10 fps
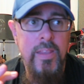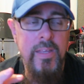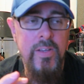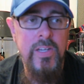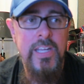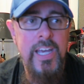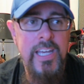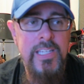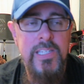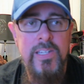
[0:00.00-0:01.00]
The good
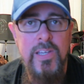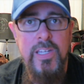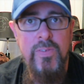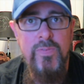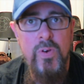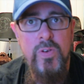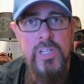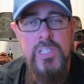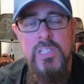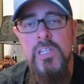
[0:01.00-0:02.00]
guys stuck in the
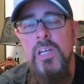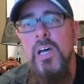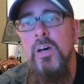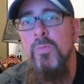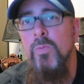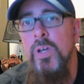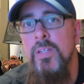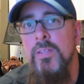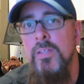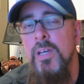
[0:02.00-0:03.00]
forest
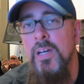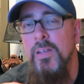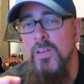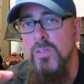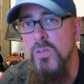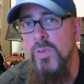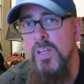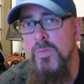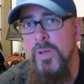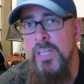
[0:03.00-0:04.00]
with
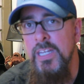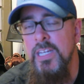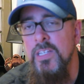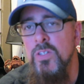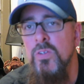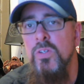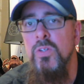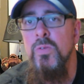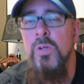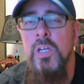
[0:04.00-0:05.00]
surrounded by Negan's
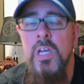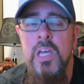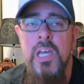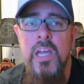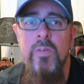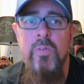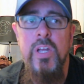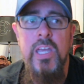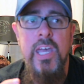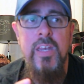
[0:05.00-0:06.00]
crew, and
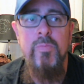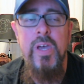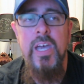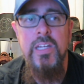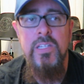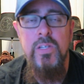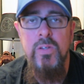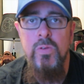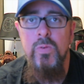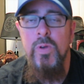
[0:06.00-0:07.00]
Rick heading back
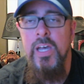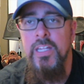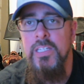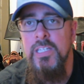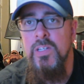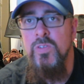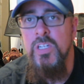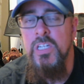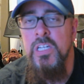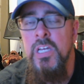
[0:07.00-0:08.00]
to
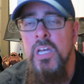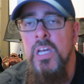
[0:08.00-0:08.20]
Alexandria.